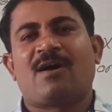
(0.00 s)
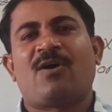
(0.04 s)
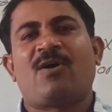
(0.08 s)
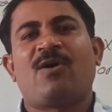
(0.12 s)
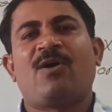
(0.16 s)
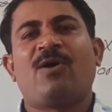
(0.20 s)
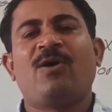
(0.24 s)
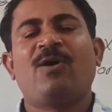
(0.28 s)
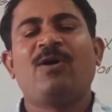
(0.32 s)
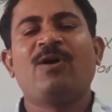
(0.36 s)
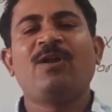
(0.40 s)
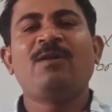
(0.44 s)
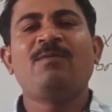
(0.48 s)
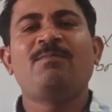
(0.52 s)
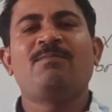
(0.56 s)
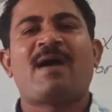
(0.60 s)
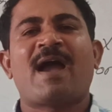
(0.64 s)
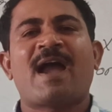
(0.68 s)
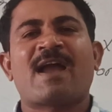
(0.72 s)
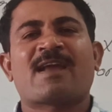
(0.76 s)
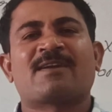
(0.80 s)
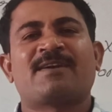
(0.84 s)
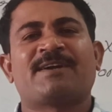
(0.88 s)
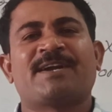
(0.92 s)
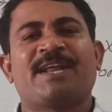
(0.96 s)
all
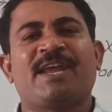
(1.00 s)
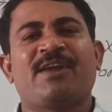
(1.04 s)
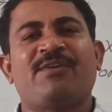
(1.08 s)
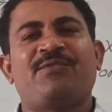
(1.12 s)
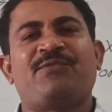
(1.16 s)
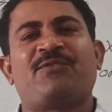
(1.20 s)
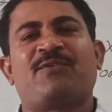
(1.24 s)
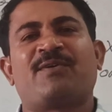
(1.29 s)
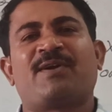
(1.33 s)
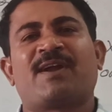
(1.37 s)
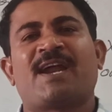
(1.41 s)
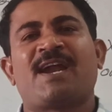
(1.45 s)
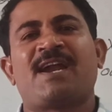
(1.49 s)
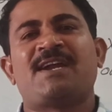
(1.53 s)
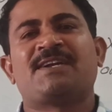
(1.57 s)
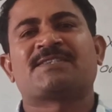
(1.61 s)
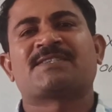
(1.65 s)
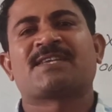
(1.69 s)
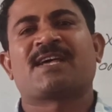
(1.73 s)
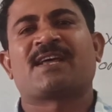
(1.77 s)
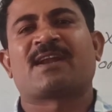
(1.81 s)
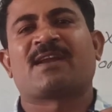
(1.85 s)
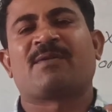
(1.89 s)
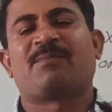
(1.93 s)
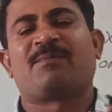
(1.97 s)
magnetic field
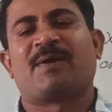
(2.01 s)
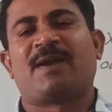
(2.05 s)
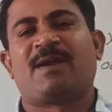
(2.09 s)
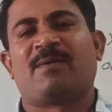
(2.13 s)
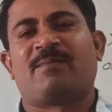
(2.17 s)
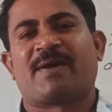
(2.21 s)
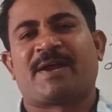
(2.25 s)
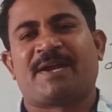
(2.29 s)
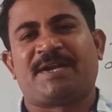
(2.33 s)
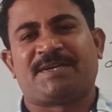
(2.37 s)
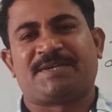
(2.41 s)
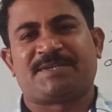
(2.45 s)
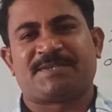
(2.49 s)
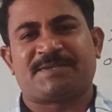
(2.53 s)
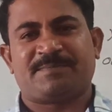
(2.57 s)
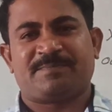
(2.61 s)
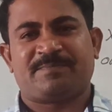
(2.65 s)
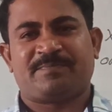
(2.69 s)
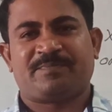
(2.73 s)
lines are repelled by it.